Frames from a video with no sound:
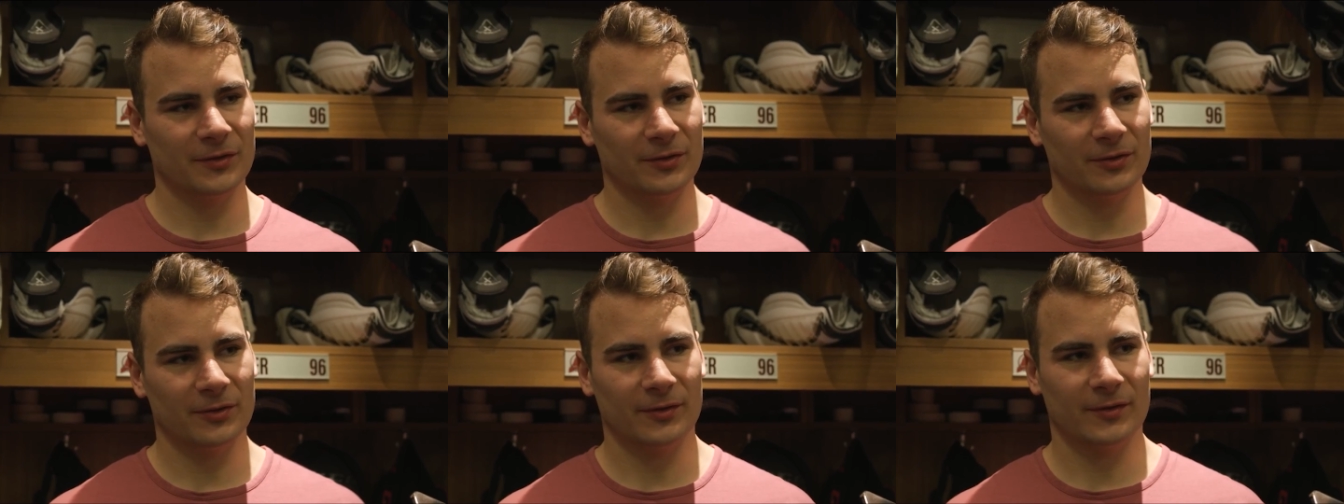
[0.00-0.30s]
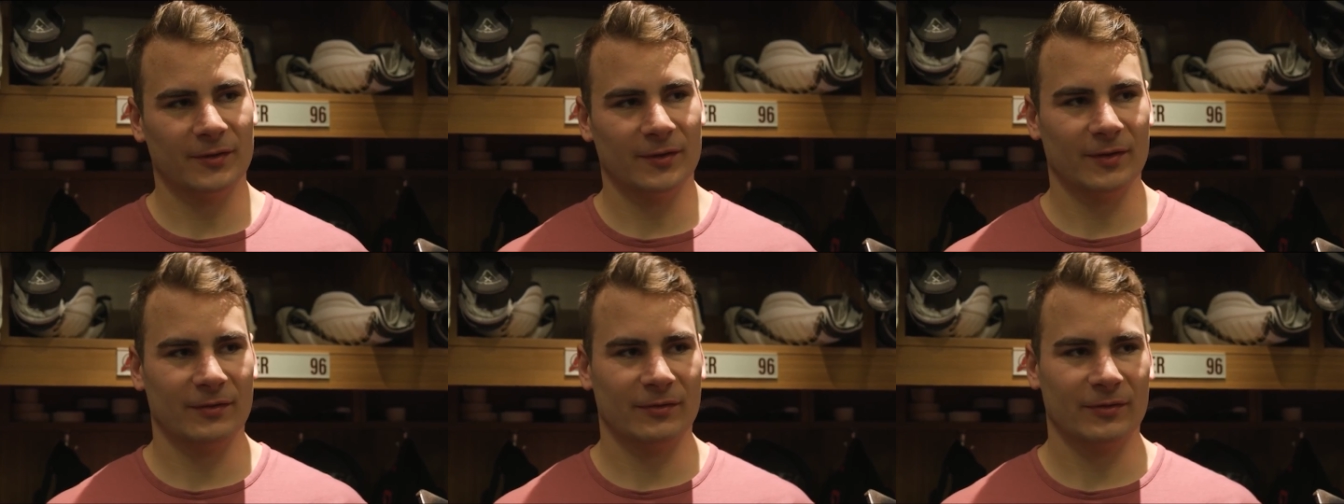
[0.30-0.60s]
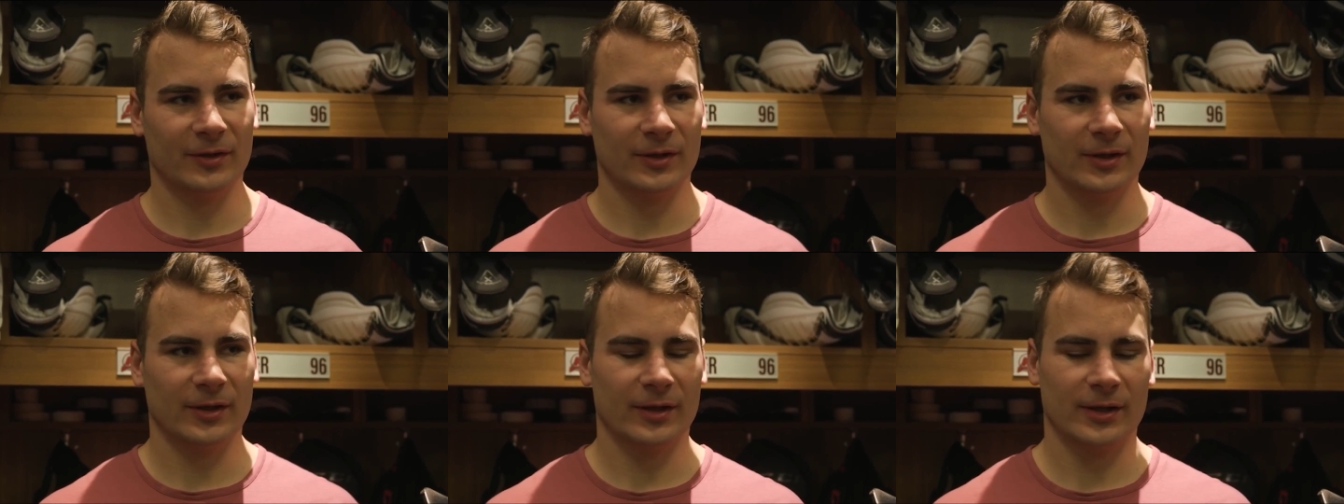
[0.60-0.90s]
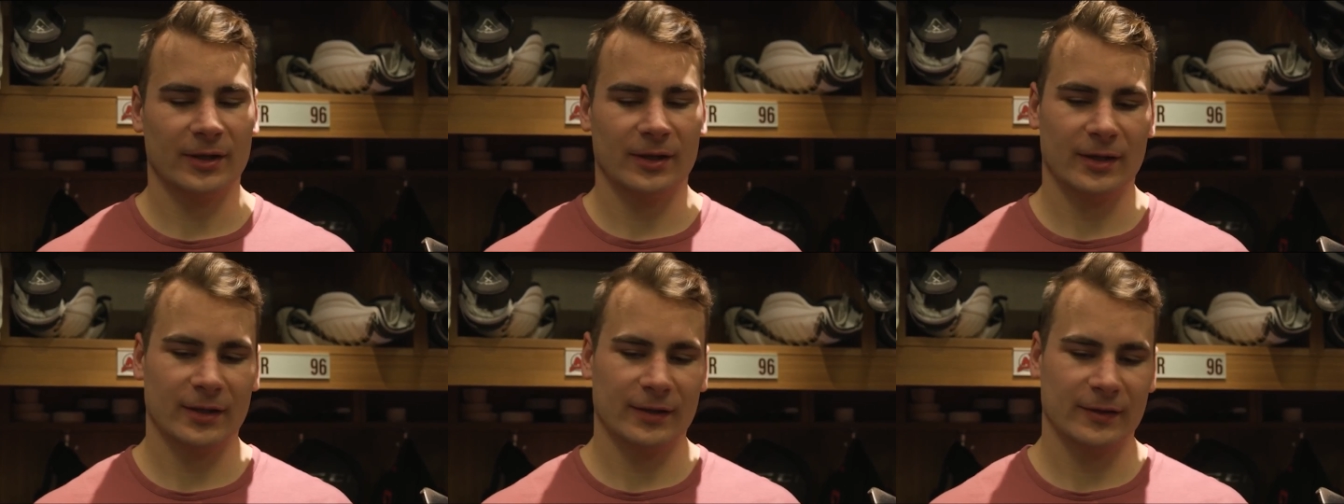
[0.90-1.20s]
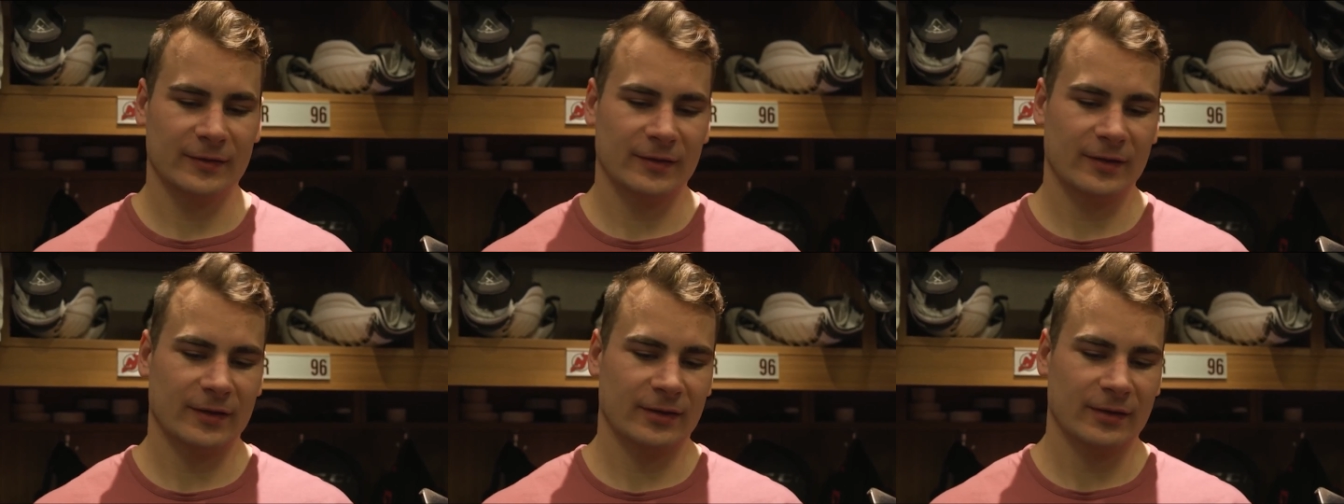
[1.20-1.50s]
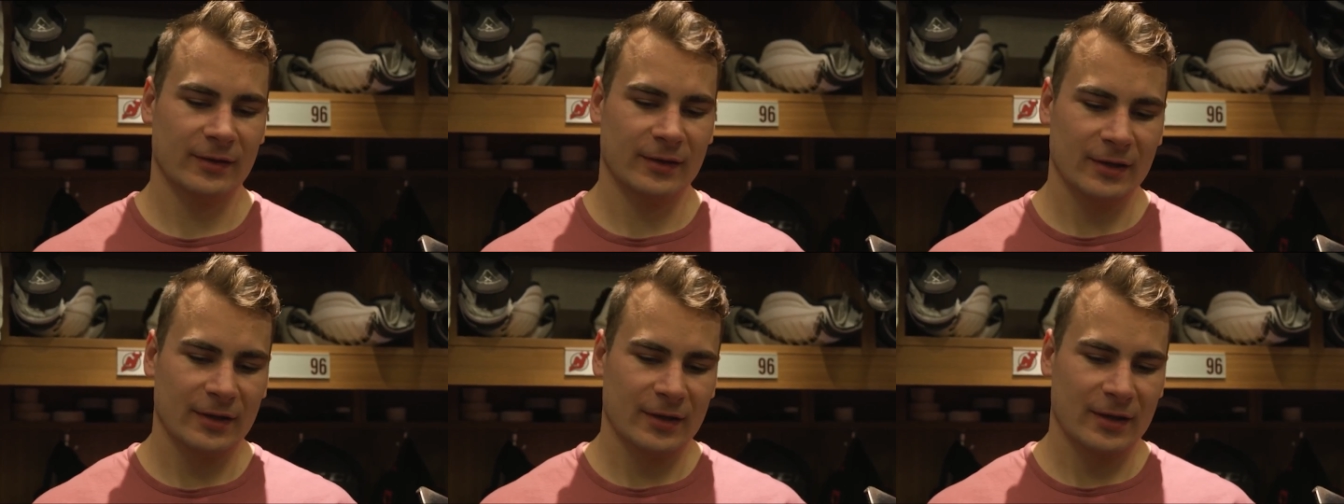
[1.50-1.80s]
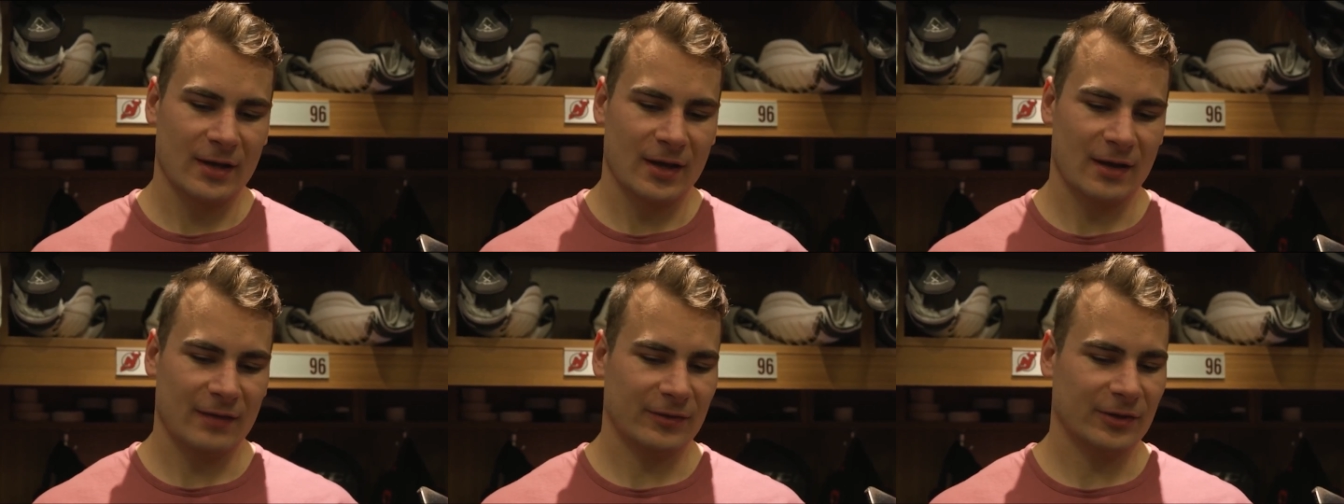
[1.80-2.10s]
So it's definitely nice to
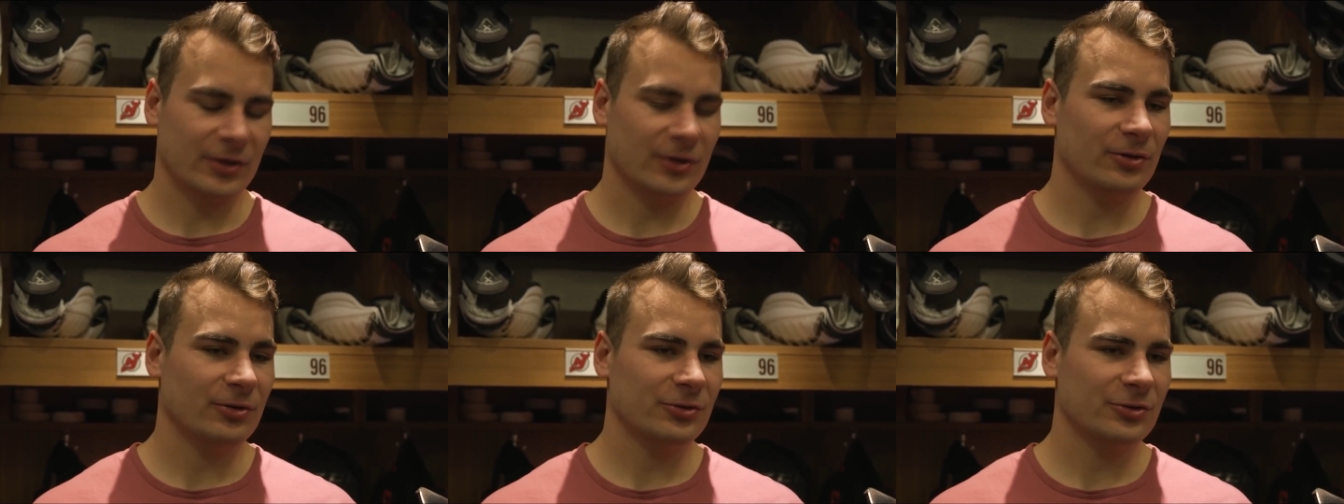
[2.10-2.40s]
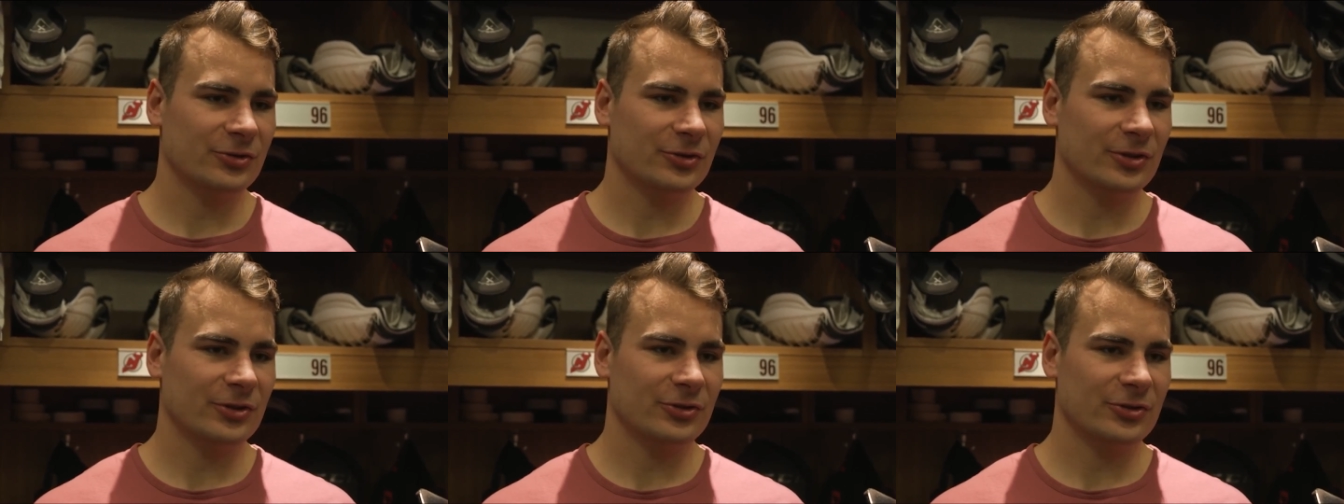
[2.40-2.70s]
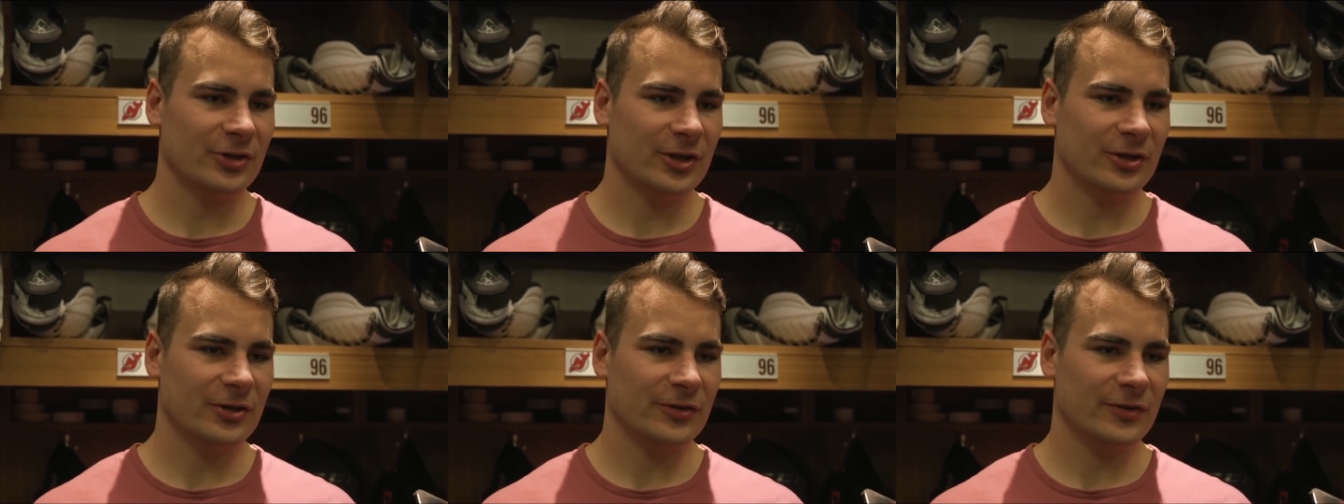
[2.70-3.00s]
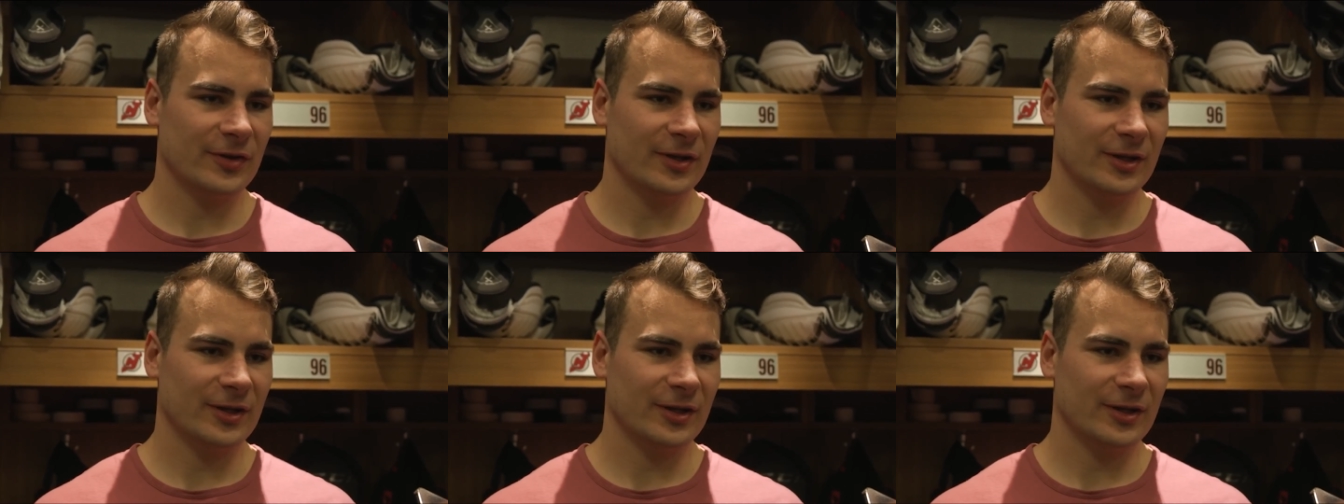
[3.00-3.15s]
have a coach that shares